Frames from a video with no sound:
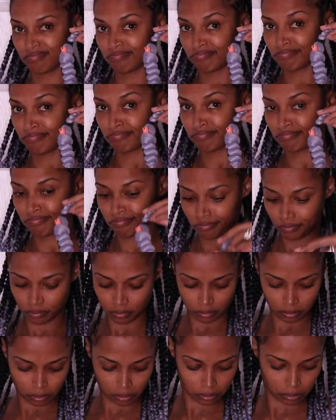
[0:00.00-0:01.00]
yeah, so you want to
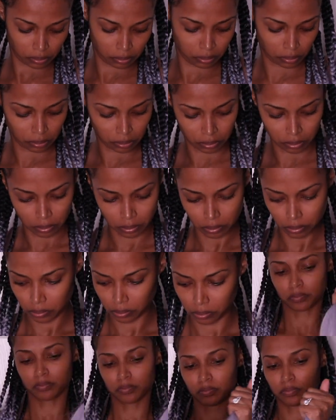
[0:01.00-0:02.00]
make sure that you,
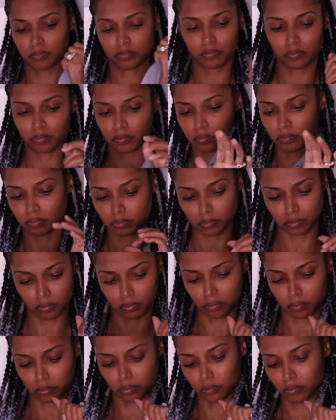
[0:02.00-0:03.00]
as you
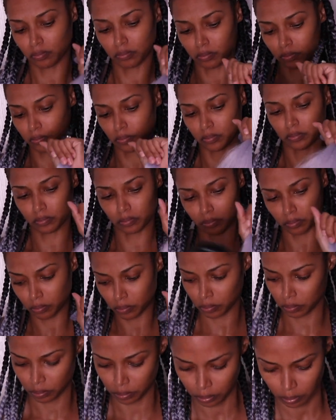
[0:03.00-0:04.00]
um,
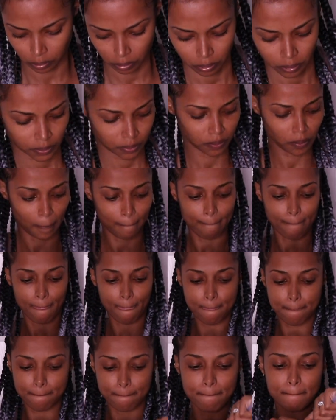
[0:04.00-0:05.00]
brush it out, it's
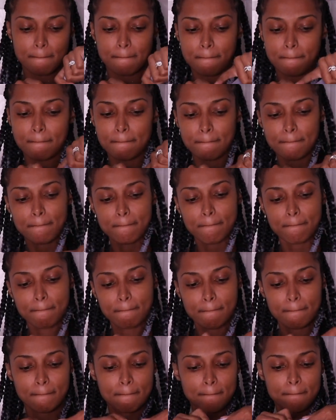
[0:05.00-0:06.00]
nice and detangled.
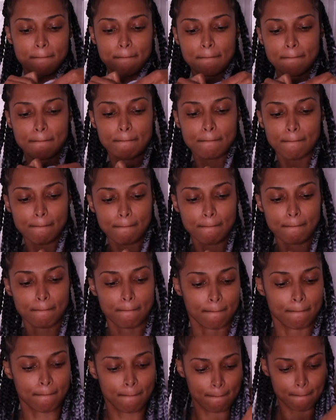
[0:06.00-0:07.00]
And then as you
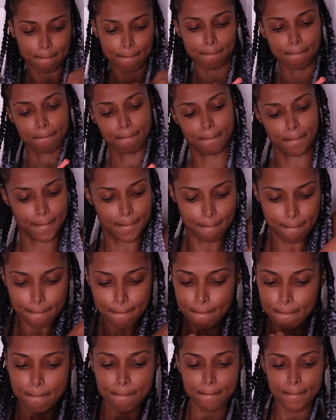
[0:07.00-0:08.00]
put it on, you're gonna
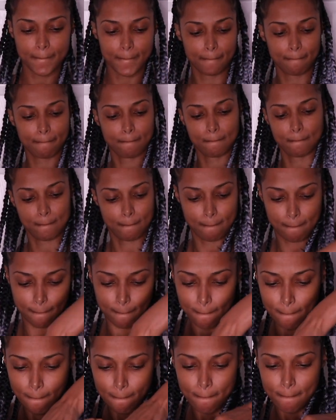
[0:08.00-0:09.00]
like twist and
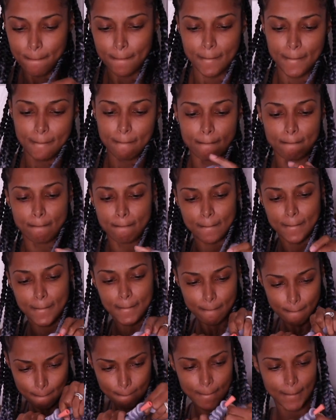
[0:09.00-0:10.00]
turn, twist and
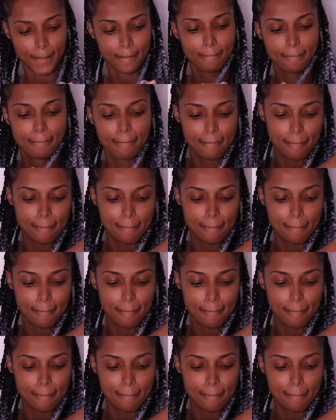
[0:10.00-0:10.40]
turn.